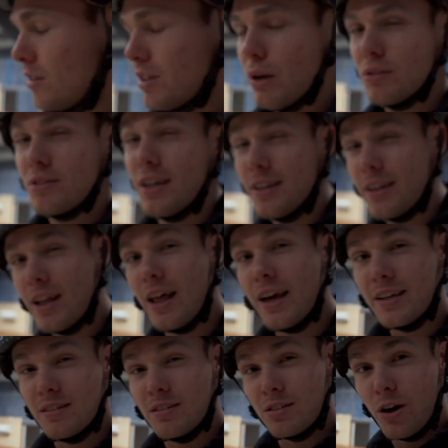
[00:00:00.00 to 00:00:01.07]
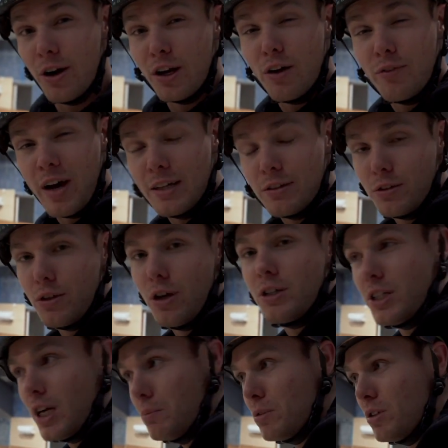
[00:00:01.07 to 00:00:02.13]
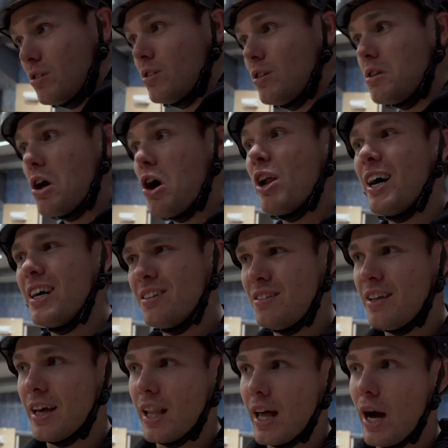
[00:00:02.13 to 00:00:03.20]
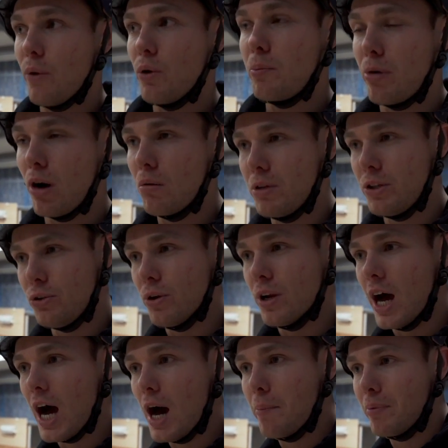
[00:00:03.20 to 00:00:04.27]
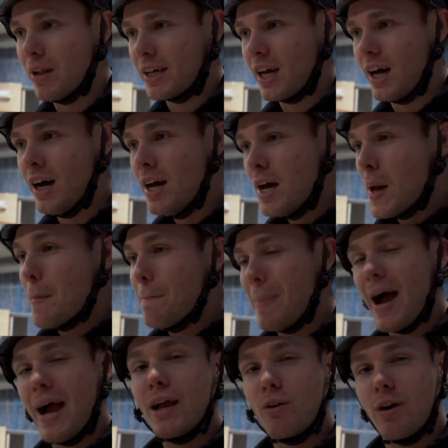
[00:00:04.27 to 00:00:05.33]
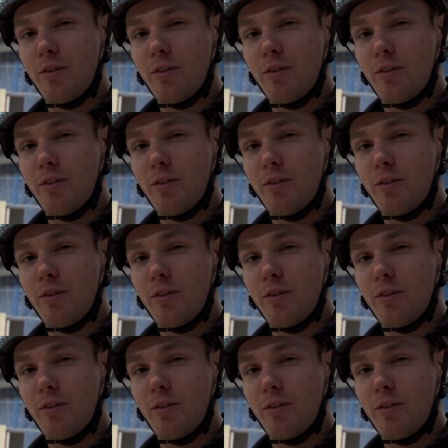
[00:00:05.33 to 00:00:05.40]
So I would say that like starting off at the dirt jumps is not ideal. I would probably do it up like a bank or a